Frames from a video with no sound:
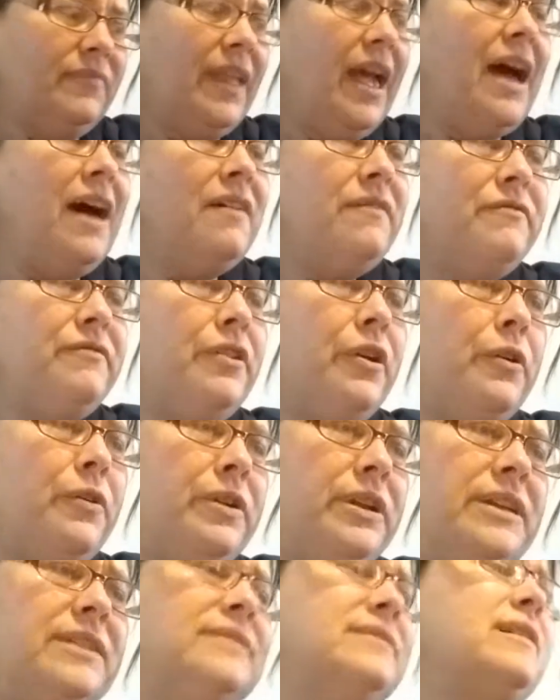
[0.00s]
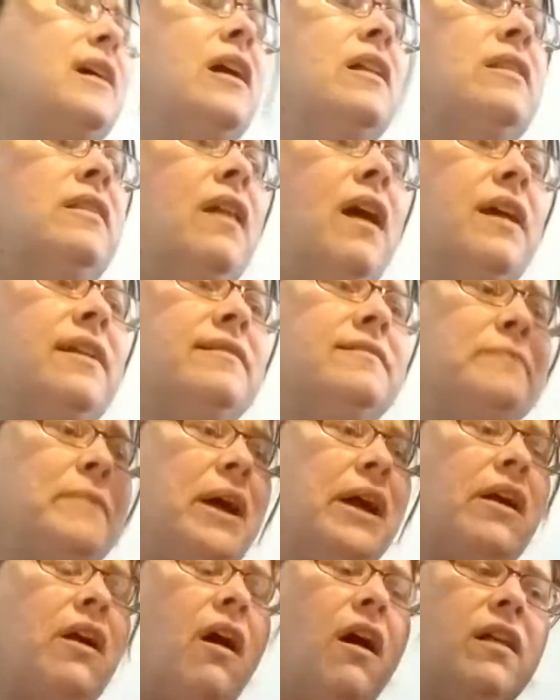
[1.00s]
I've noticed a lot of my
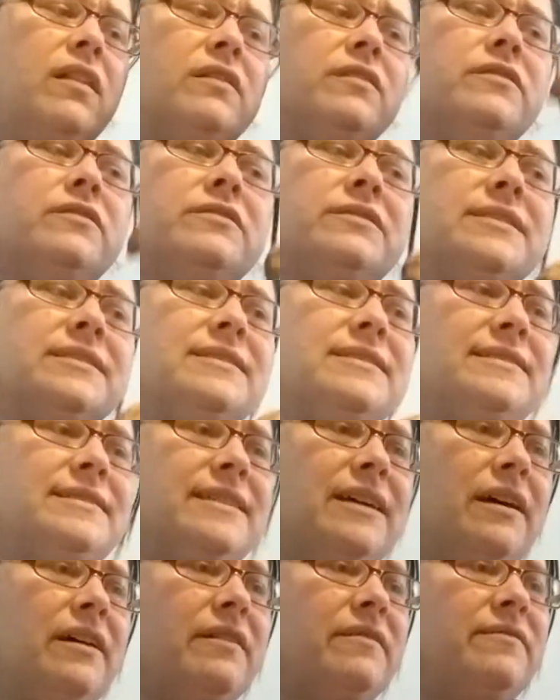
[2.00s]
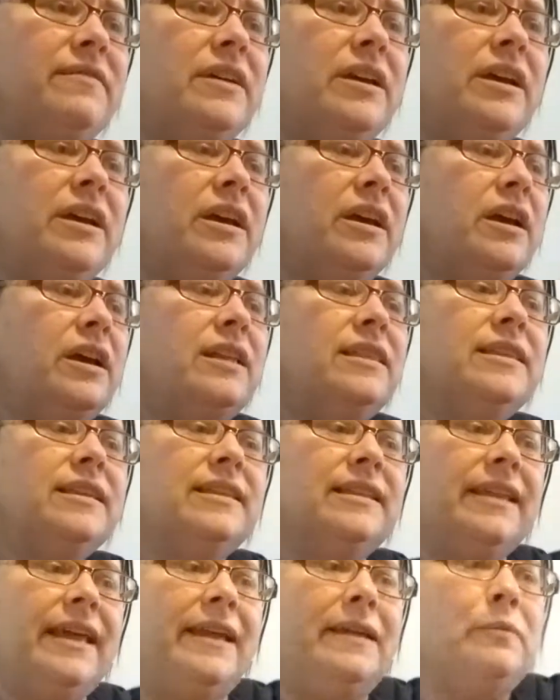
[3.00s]
colors and stuff, the
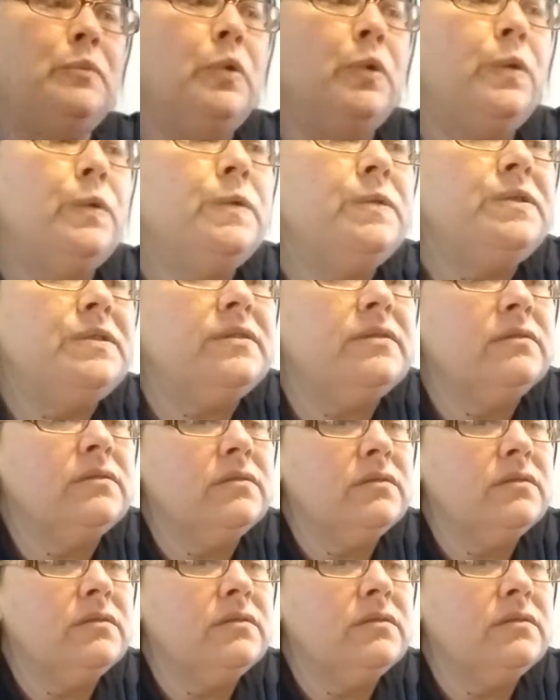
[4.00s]
labels